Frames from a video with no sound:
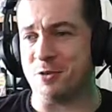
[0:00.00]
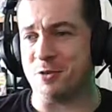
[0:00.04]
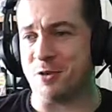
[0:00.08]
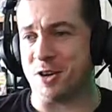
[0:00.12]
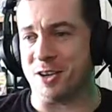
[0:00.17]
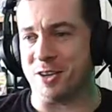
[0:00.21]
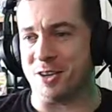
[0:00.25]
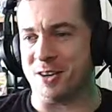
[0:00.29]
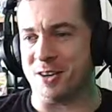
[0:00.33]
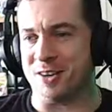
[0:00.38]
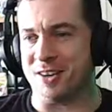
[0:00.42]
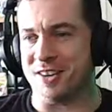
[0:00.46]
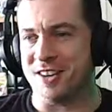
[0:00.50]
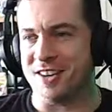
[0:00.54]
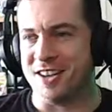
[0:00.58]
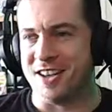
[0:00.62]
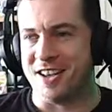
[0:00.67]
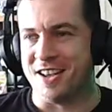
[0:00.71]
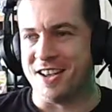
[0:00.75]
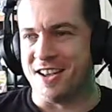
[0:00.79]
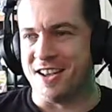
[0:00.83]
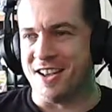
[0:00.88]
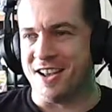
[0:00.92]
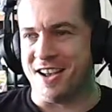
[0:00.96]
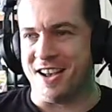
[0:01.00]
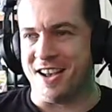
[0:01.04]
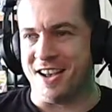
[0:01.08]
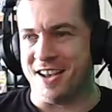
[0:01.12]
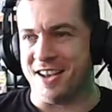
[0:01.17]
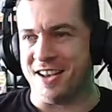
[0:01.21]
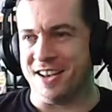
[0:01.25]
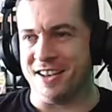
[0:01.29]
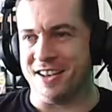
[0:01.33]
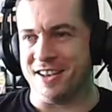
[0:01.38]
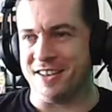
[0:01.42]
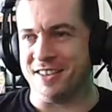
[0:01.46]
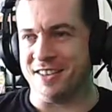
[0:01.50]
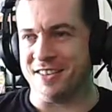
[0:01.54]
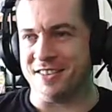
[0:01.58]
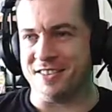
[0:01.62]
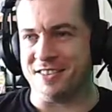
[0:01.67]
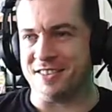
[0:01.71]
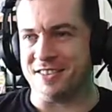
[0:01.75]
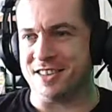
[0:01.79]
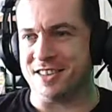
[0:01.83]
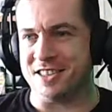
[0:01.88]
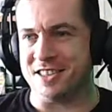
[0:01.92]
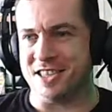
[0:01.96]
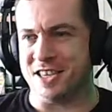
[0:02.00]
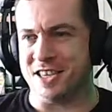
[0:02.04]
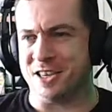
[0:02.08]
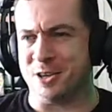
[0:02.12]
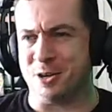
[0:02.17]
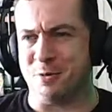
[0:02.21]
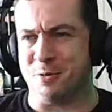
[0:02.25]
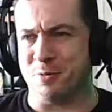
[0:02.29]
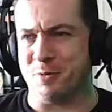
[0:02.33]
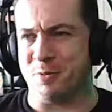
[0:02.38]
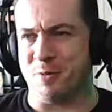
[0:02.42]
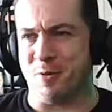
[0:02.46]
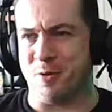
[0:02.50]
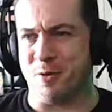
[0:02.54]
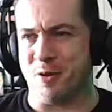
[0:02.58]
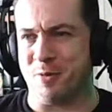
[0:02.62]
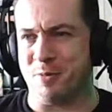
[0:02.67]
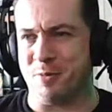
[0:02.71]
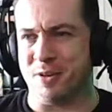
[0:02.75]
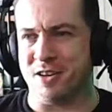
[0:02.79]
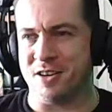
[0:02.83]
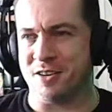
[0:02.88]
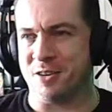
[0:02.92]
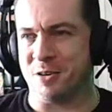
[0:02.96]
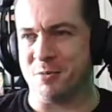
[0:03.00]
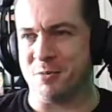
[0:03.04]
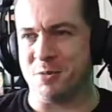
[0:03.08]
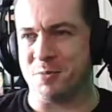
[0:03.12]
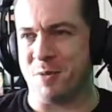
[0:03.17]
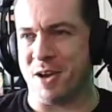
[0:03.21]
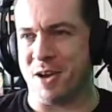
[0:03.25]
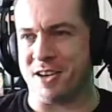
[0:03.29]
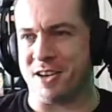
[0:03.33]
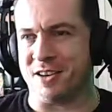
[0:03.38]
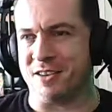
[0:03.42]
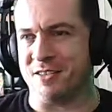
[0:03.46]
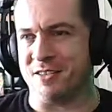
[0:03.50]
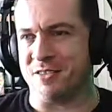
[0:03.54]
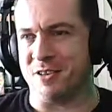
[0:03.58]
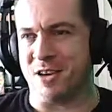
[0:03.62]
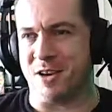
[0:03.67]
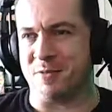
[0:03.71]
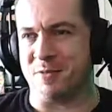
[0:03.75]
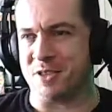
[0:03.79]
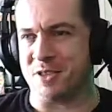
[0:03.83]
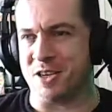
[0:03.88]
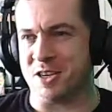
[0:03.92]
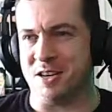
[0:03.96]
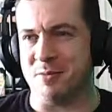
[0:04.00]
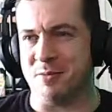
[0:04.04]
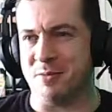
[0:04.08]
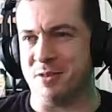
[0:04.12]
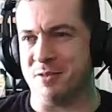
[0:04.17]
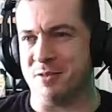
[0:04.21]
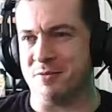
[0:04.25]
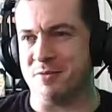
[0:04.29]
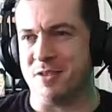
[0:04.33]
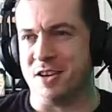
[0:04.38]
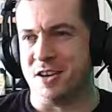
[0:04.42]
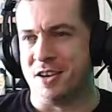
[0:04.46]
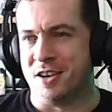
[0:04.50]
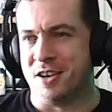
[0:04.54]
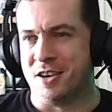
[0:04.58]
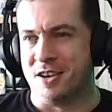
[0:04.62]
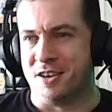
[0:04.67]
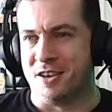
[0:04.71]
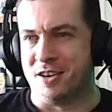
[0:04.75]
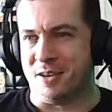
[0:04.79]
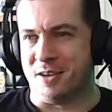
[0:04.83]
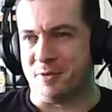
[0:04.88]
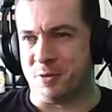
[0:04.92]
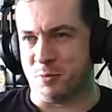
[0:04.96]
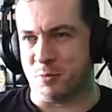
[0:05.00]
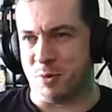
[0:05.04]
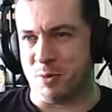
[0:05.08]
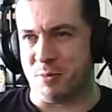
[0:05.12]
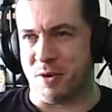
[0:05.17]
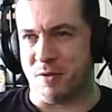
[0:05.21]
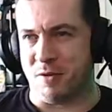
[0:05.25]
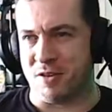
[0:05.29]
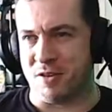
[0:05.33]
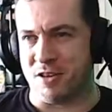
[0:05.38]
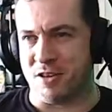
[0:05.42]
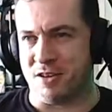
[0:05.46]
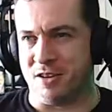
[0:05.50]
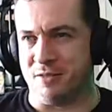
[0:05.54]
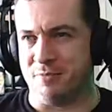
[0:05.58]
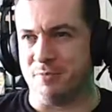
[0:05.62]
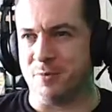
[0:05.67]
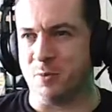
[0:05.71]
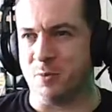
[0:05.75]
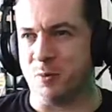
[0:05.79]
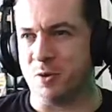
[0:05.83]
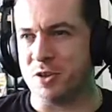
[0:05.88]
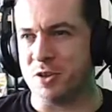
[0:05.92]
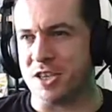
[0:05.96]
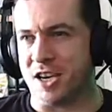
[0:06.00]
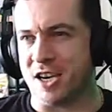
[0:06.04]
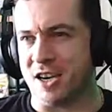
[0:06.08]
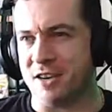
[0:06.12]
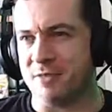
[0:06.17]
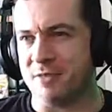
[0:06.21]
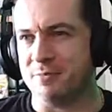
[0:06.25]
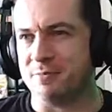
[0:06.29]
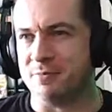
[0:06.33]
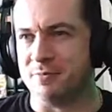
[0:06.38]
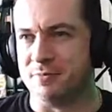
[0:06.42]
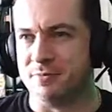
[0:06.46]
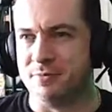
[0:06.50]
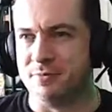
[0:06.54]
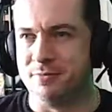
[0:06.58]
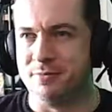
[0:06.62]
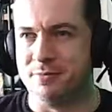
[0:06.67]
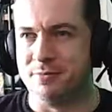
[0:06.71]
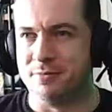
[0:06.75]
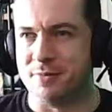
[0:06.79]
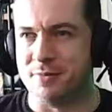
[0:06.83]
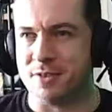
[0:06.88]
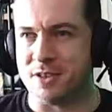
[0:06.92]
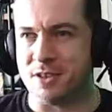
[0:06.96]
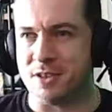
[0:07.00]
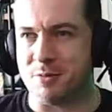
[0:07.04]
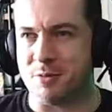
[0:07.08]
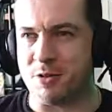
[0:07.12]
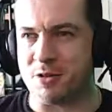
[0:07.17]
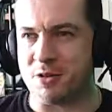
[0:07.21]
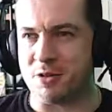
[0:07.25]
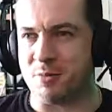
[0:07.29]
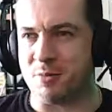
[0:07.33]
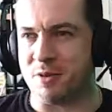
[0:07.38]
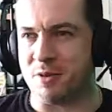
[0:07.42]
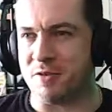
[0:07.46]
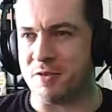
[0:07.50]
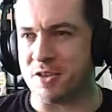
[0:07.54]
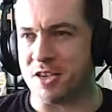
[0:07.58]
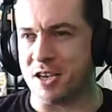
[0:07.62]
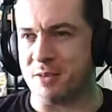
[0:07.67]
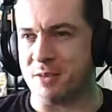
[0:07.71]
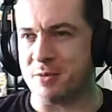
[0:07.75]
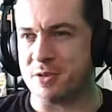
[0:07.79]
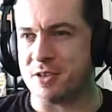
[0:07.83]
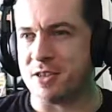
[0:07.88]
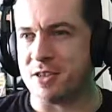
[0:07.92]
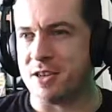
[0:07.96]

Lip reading: Dracula can take human form and then comes back, and you have to kill him, and you have to whip everything once again, similar to the previous games.